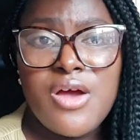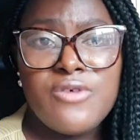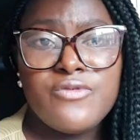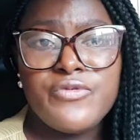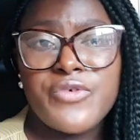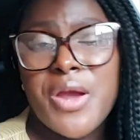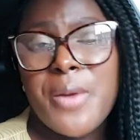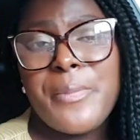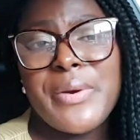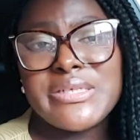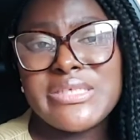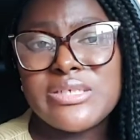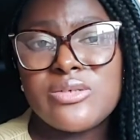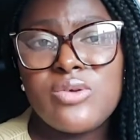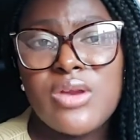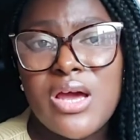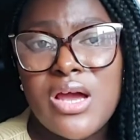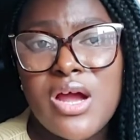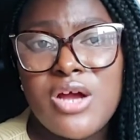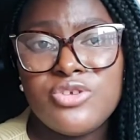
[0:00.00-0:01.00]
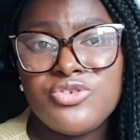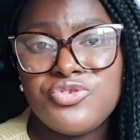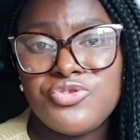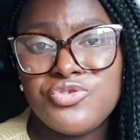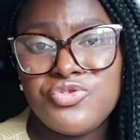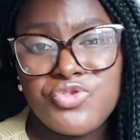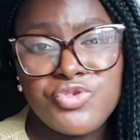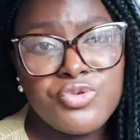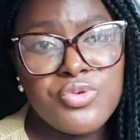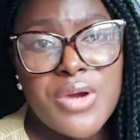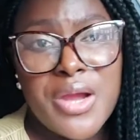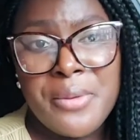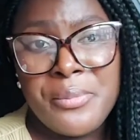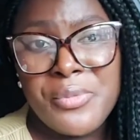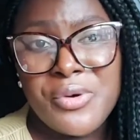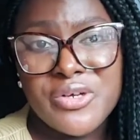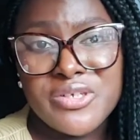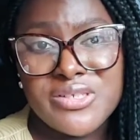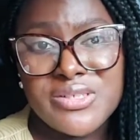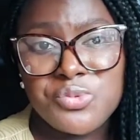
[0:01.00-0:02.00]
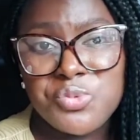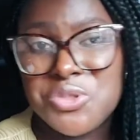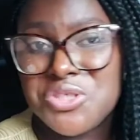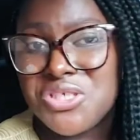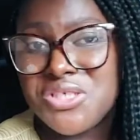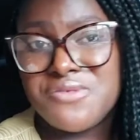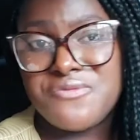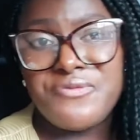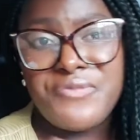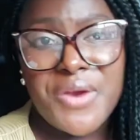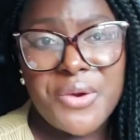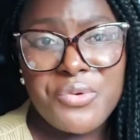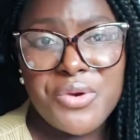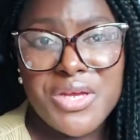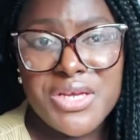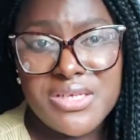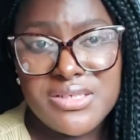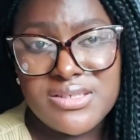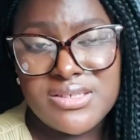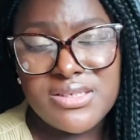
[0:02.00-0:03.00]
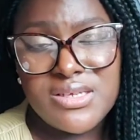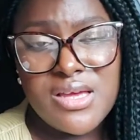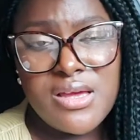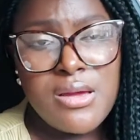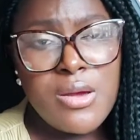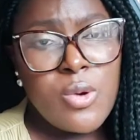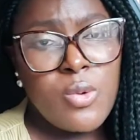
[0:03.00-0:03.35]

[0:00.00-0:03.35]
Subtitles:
for a particular country through Emirates, which is very easy.